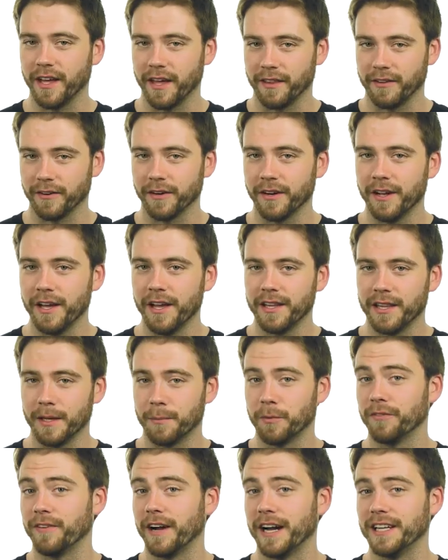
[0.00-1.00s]
leather
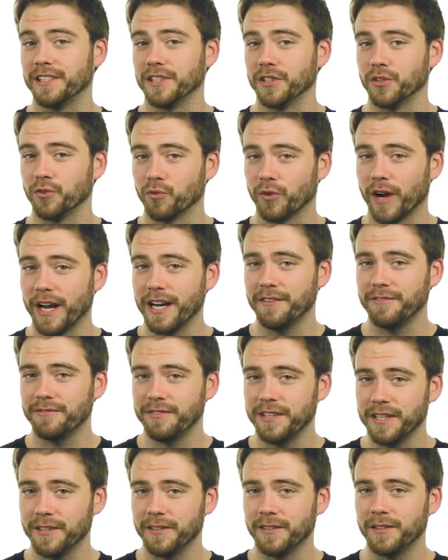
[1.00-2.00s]
that provides a great
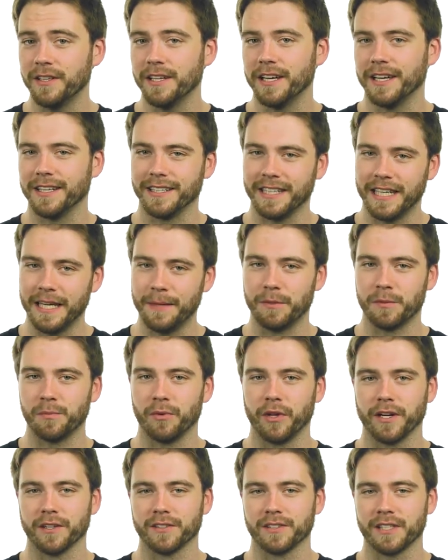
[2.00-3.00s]
feel and keeps
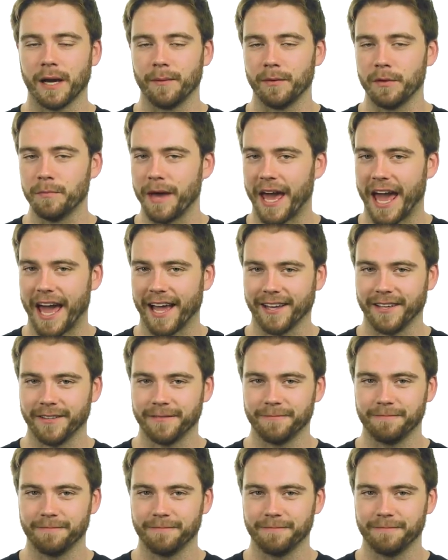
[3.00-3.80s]
players coming back.